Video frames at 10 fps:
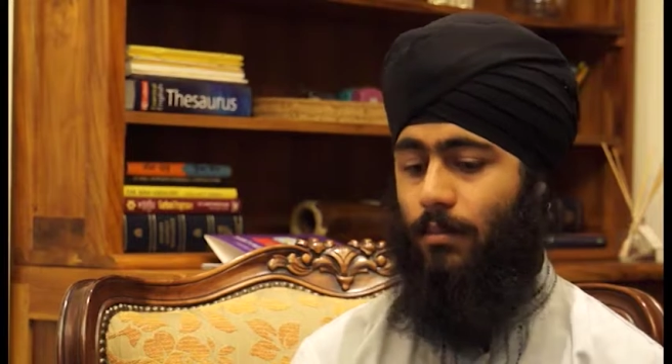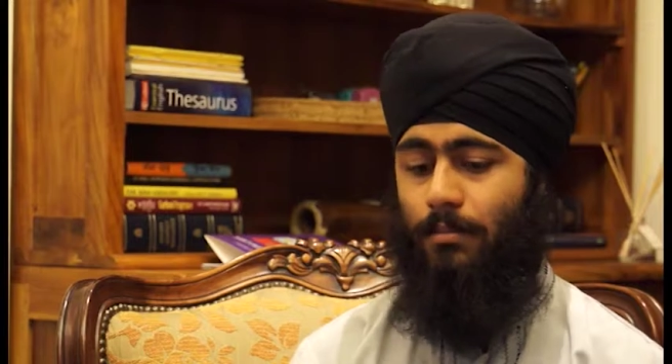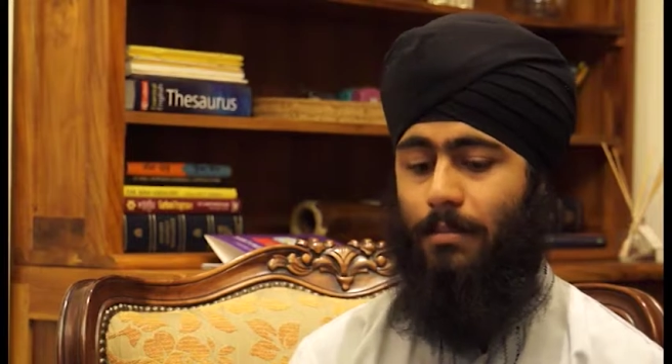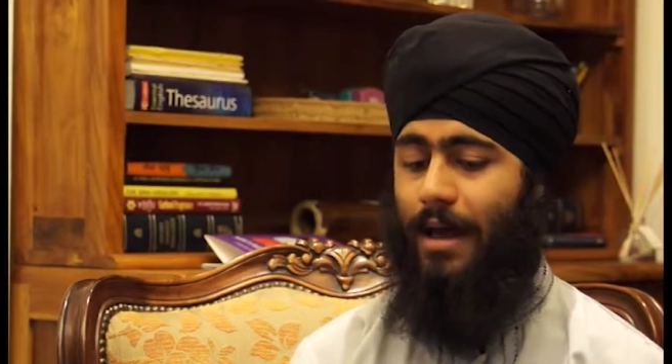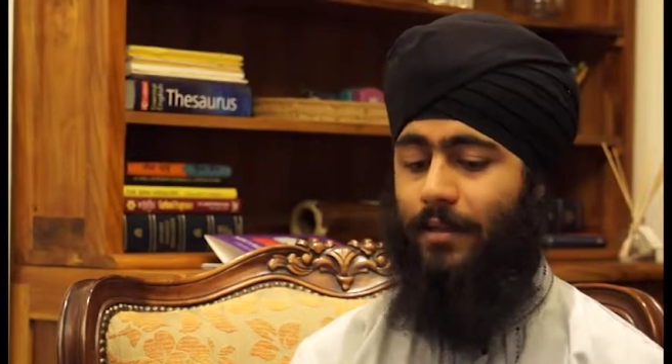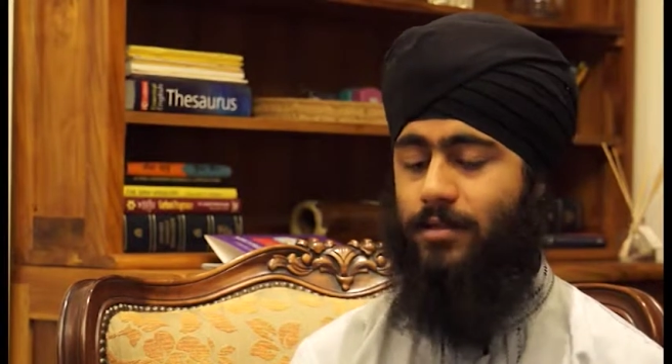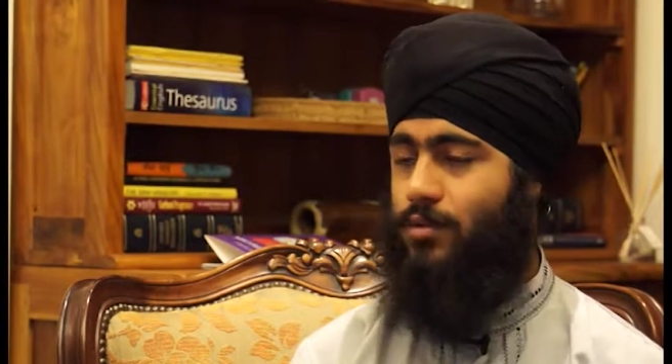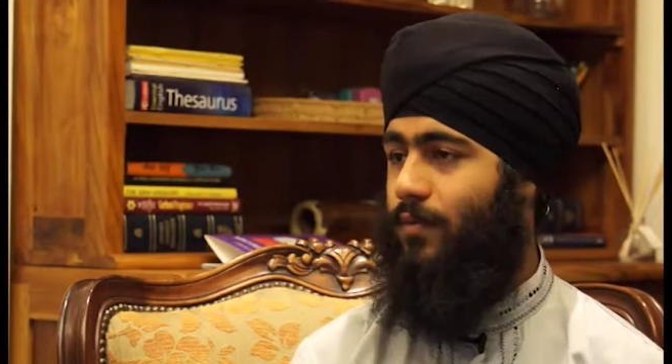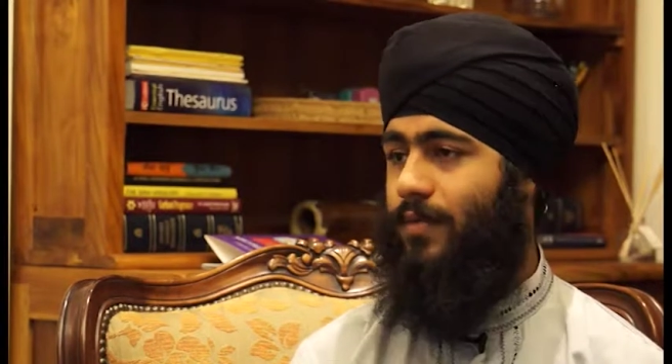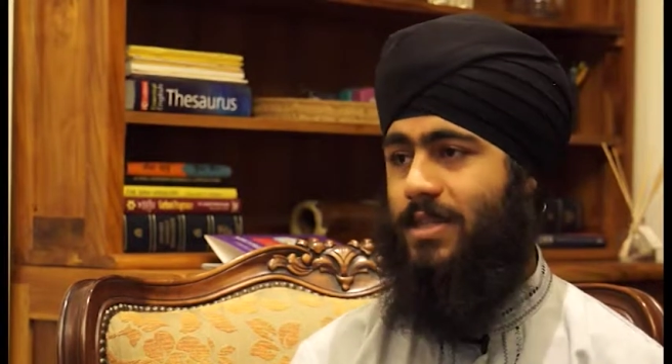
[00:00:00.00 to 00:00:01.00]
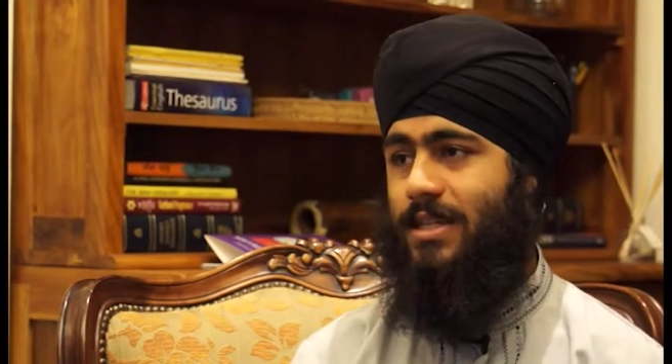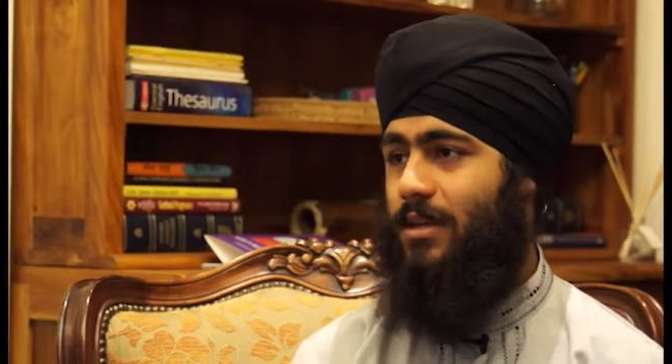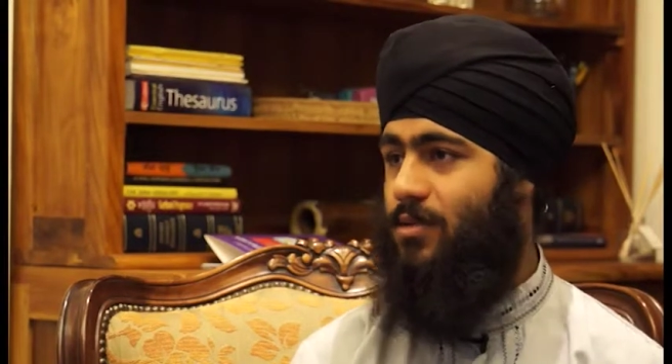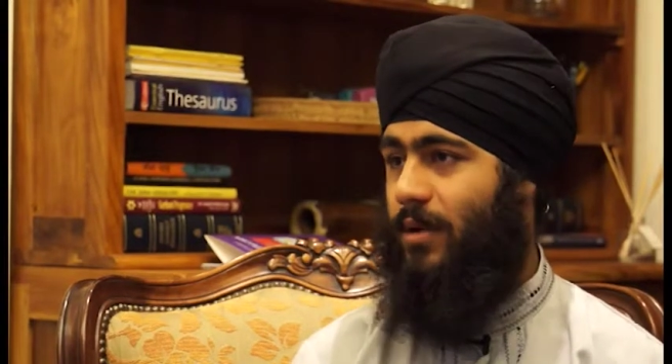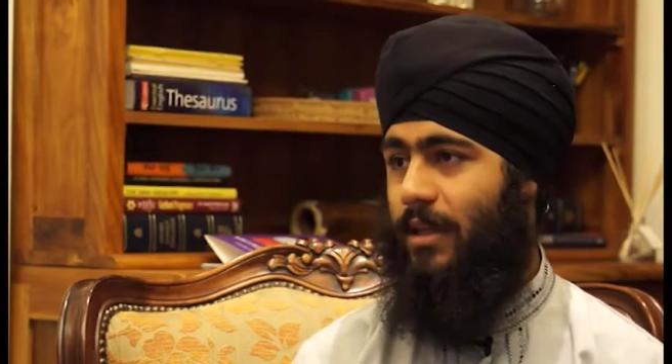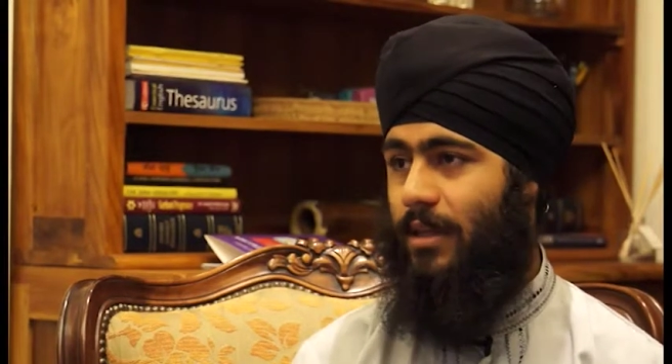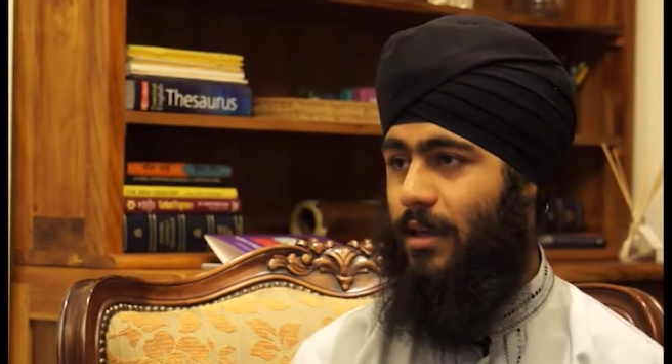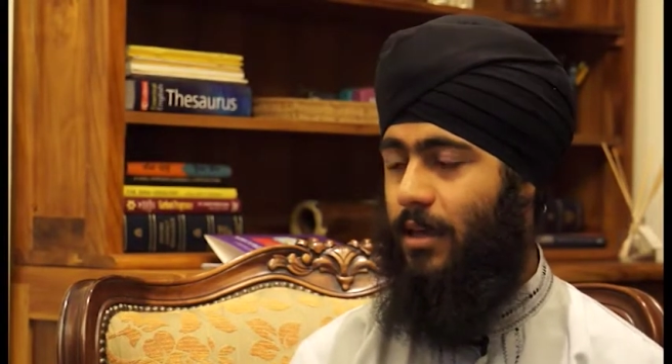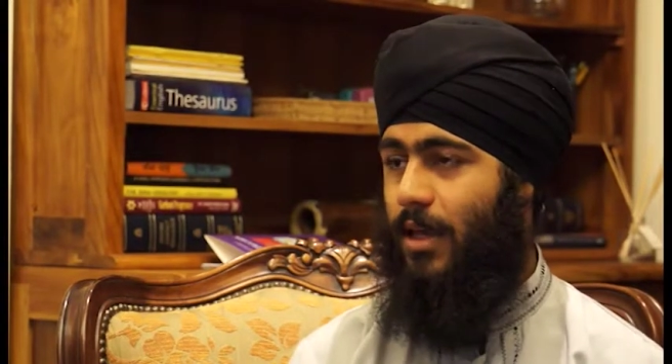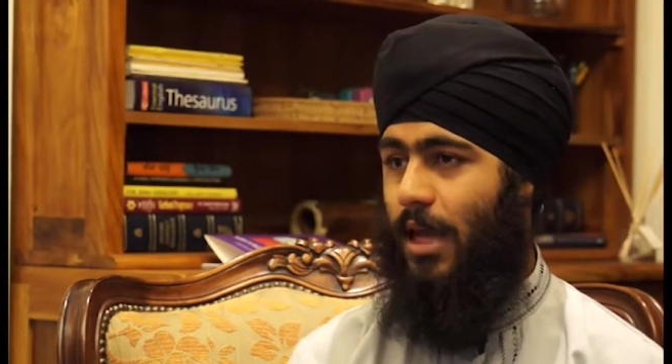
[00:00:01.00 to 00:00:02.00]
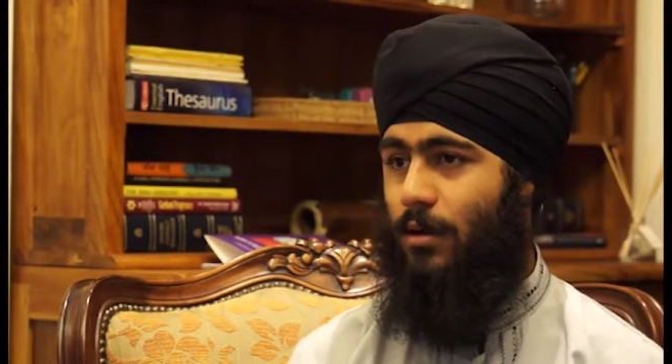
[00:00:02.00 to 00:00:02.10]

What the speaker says: maths or physics or anything.